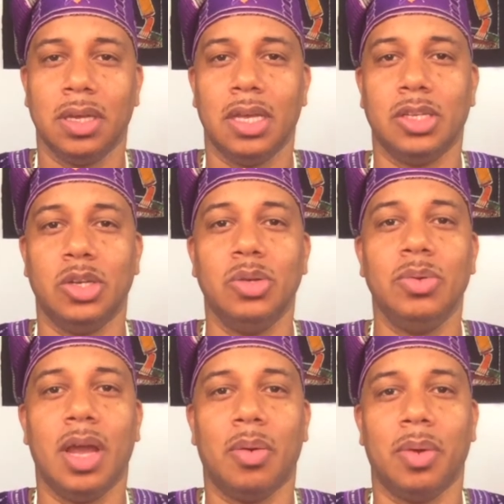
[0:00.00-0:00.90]
is a new
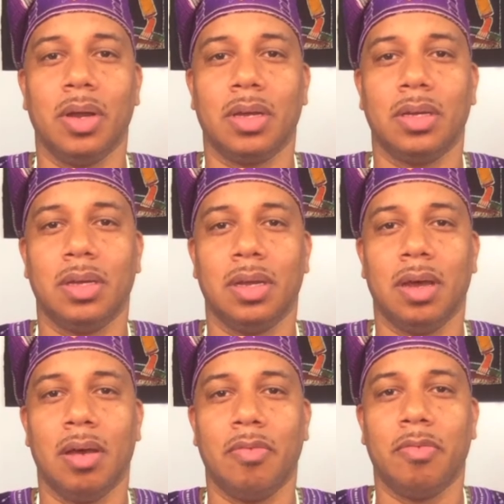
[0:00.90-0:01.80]
network
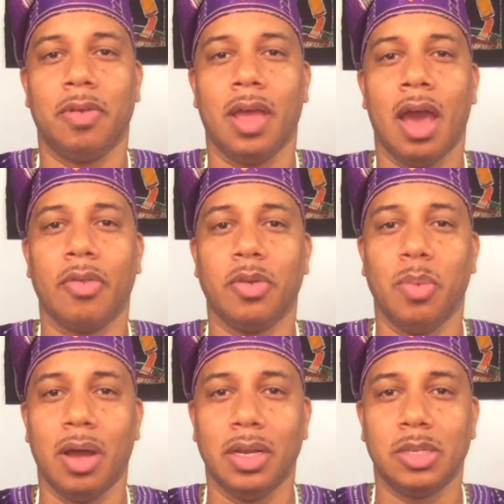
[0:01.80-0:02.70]
of health and
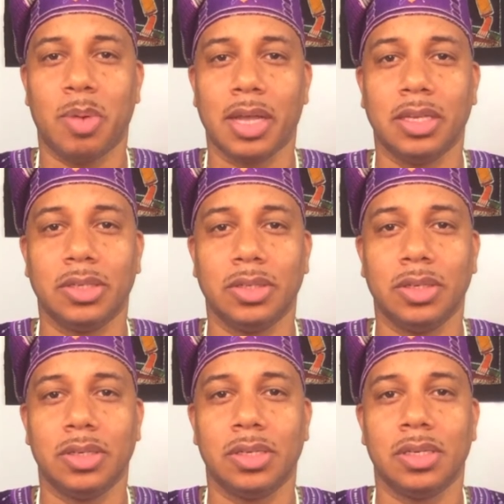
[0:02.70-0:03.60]
wellness
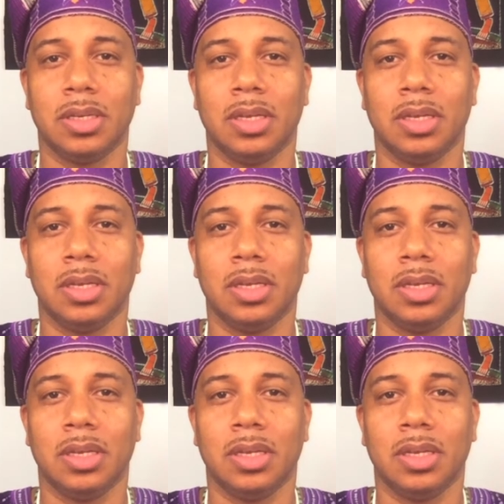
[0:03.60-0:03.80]
practitioners